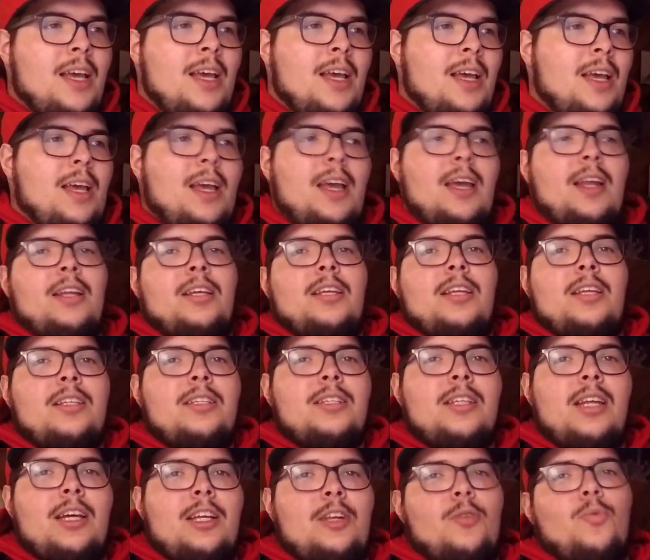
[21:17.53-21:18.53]
and it's
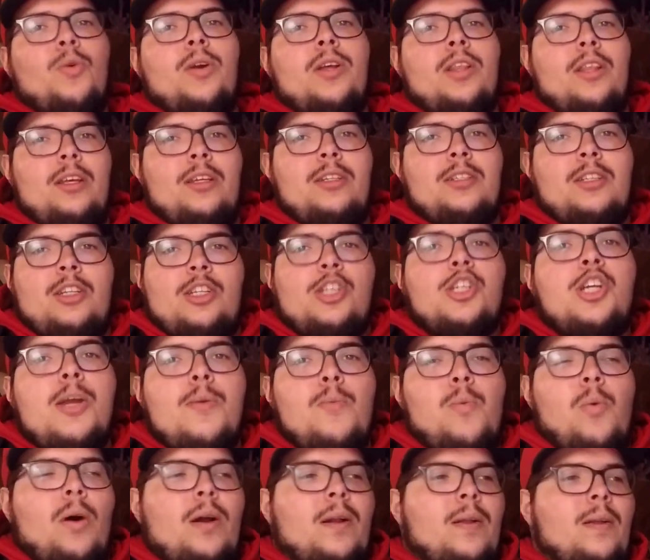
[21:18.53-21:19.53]
like it's a
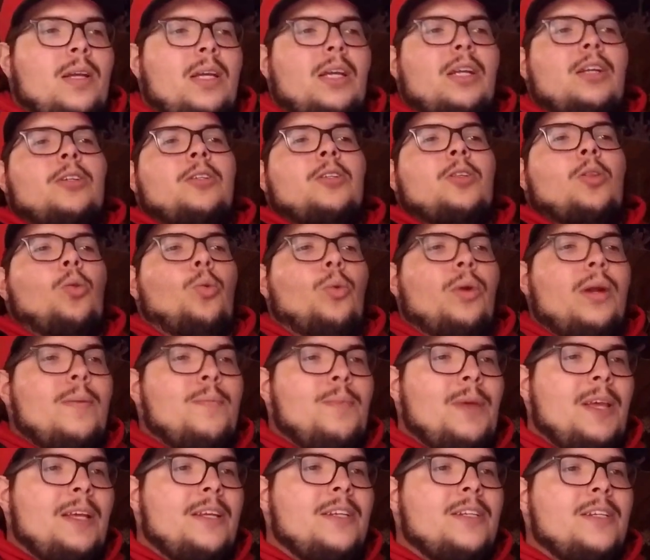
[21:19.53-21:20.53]
cheap one. You know, it's 3
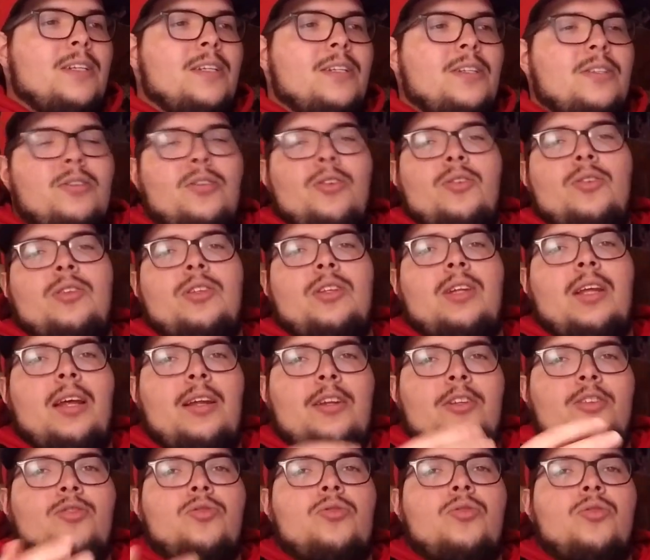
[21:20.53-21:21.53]
pieces, so it's kind
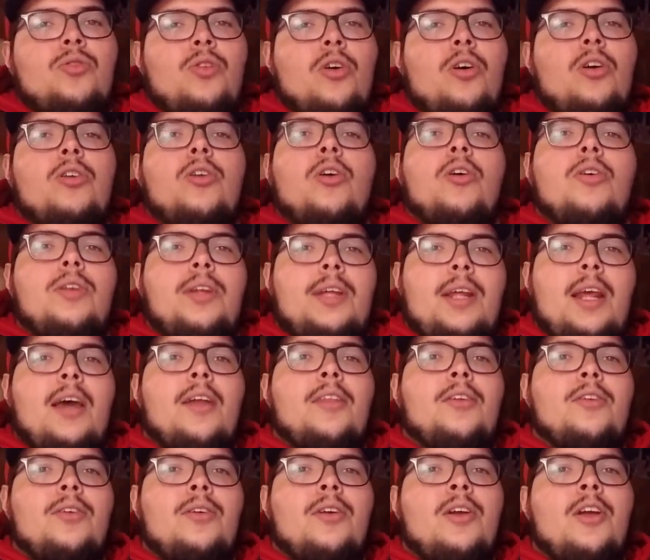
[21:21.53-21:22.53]
of screwed on all
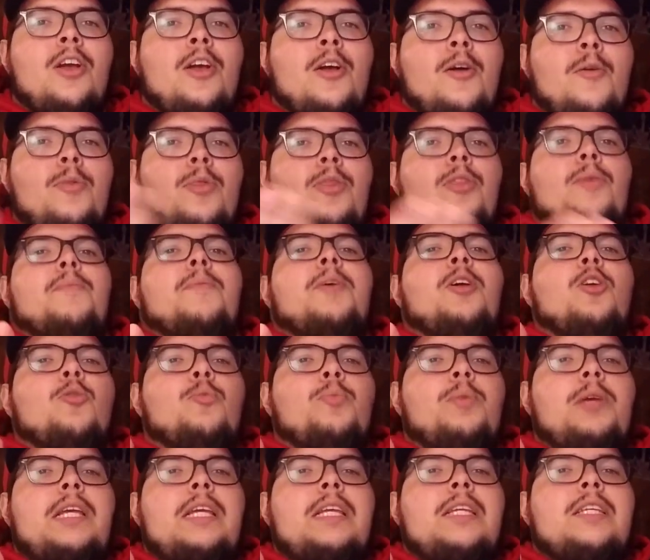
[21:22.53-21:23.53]
together. The middle
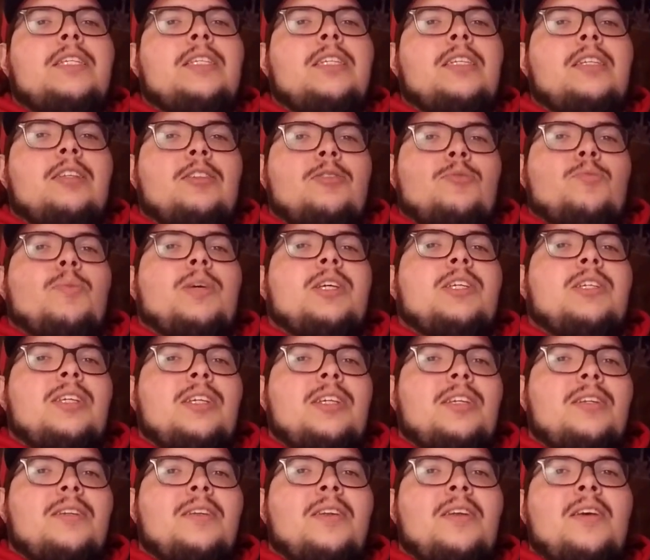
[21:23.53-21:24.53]
piece is
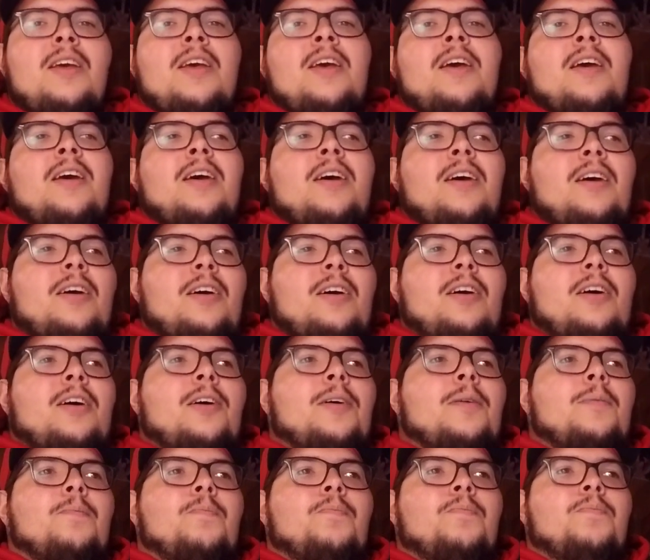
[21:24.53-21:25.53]
missing.
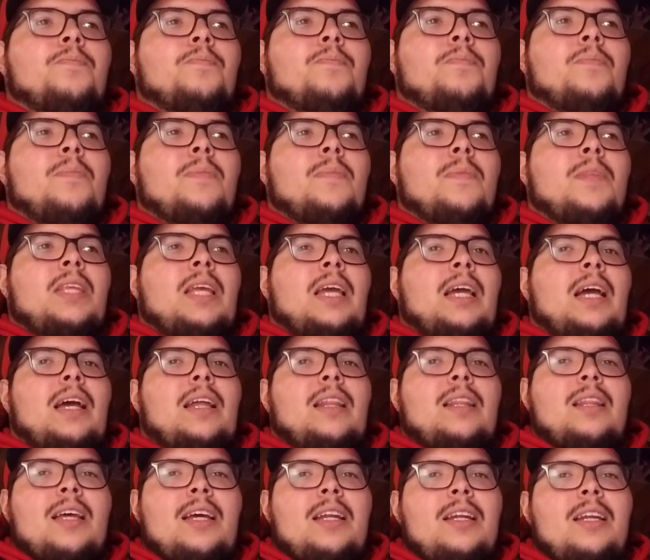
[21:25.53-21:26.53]
I
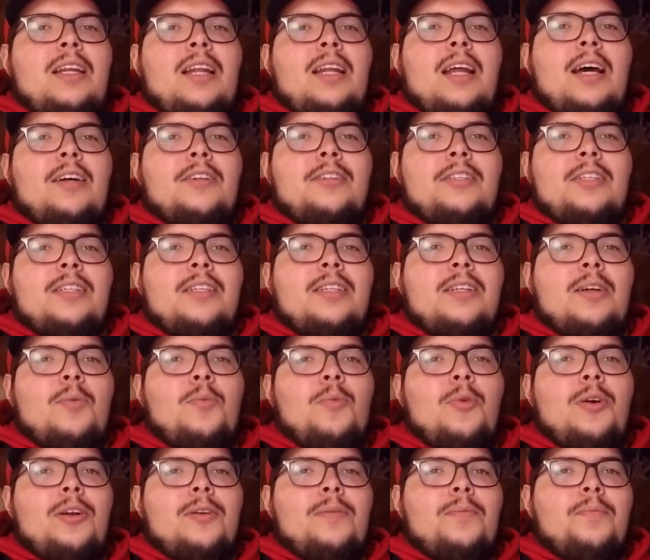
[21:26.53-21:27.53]
lent it out to
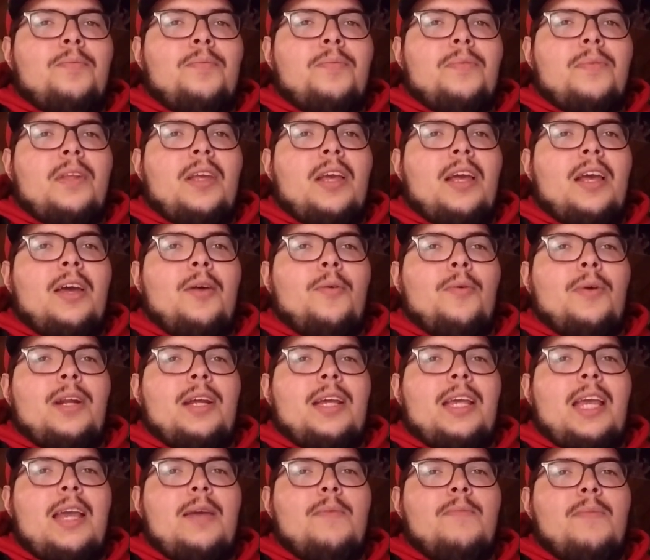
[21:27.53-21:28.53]
someone, and when it
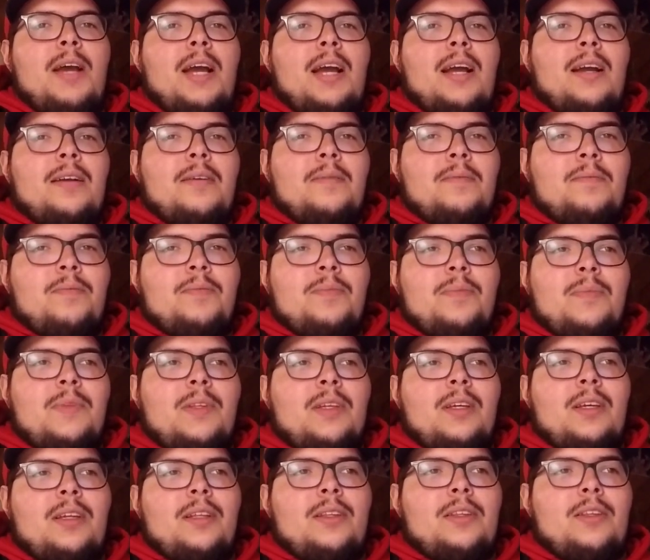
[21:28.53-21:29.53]
came back,
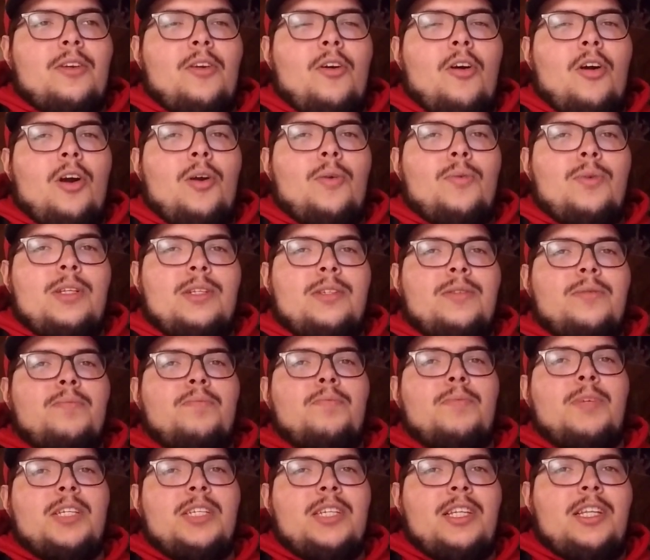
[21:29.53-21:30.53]
the car was
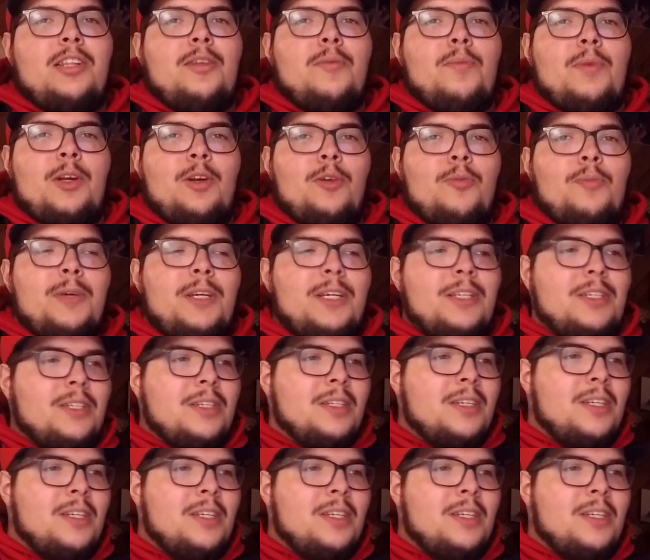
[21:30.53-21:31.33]
missing the middle piece.